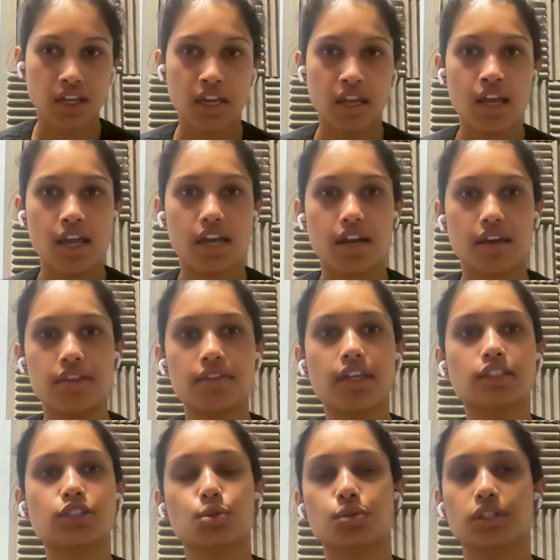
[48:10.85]
And I think
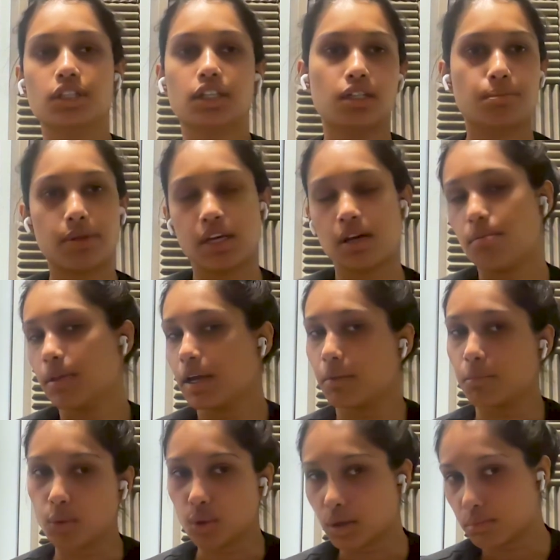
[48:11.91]
that's only going to become, like,
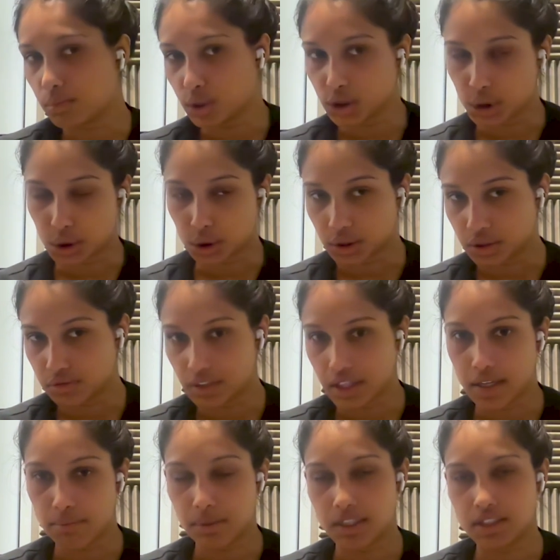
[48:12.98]
more and more true,
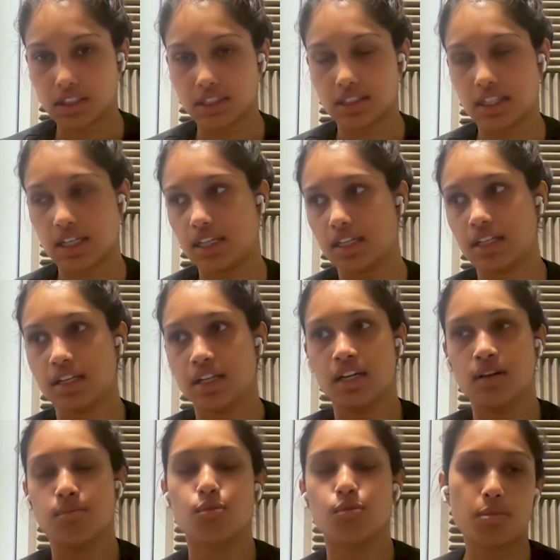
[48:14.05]
right? Because it's like,
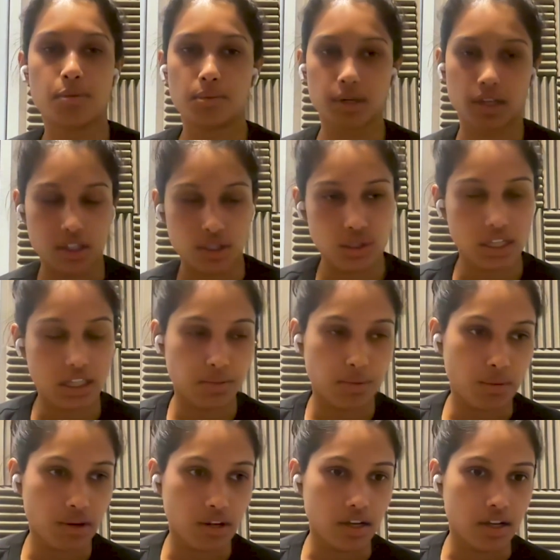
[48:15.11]
more people are going to use
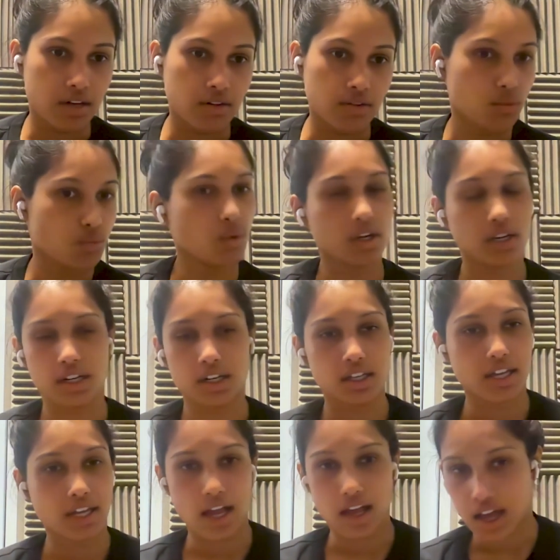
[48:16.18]
SP1, we're going to,
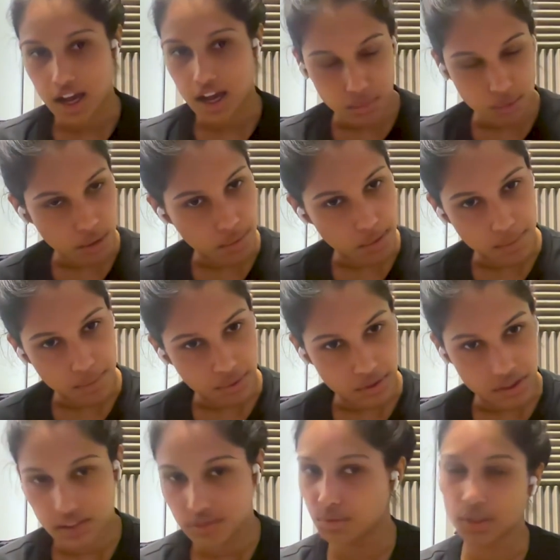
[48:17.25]
like, hire more people
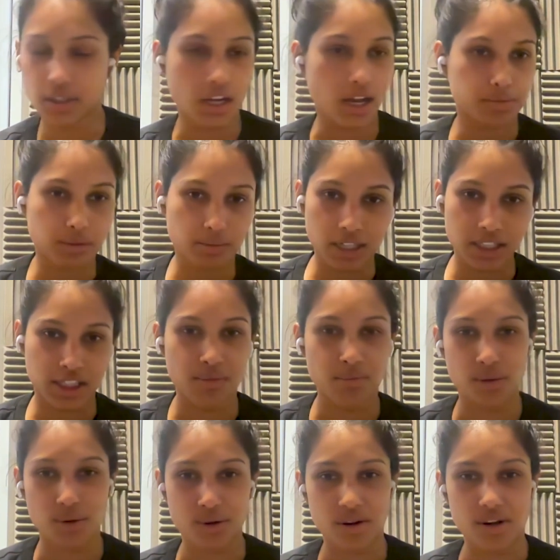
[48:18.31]
and really optimize it
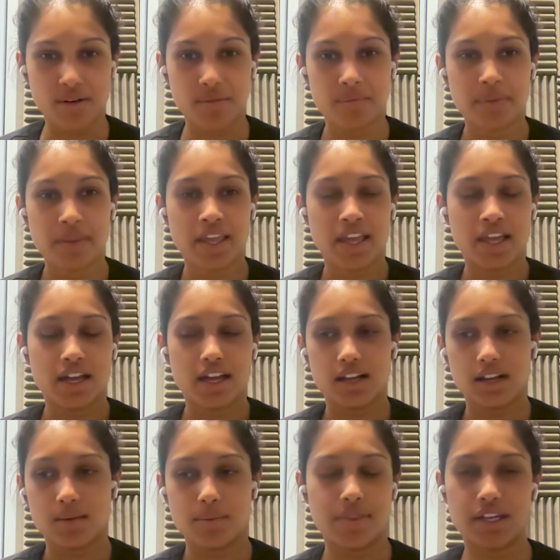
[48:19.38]
more.
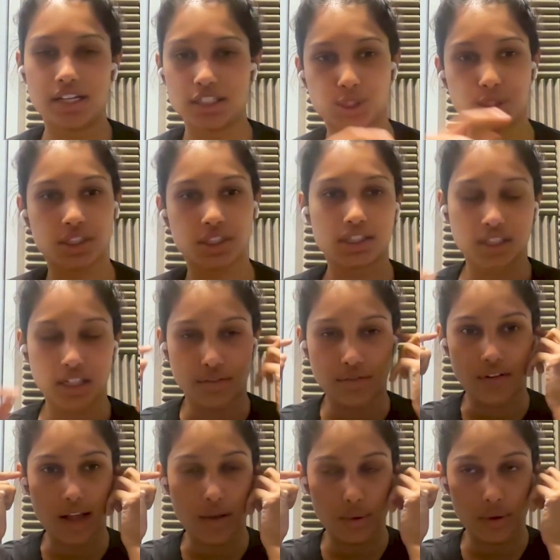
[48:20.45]
And then it's just this, like,
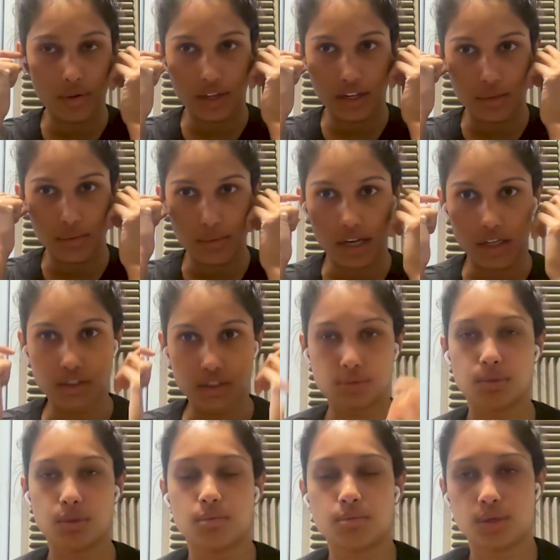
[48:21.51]
flywheel that compounds
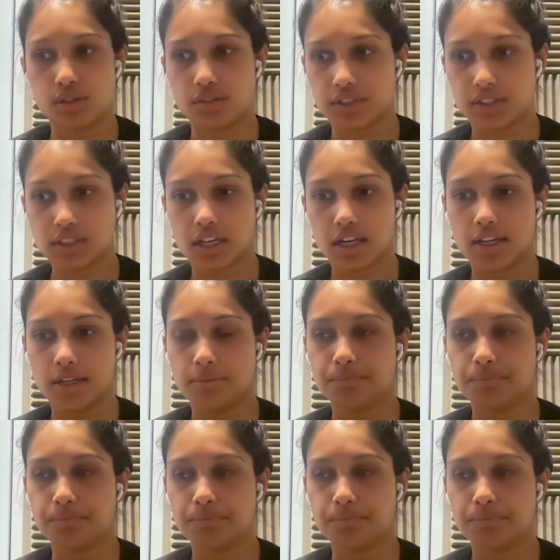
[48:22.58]
more and more over time.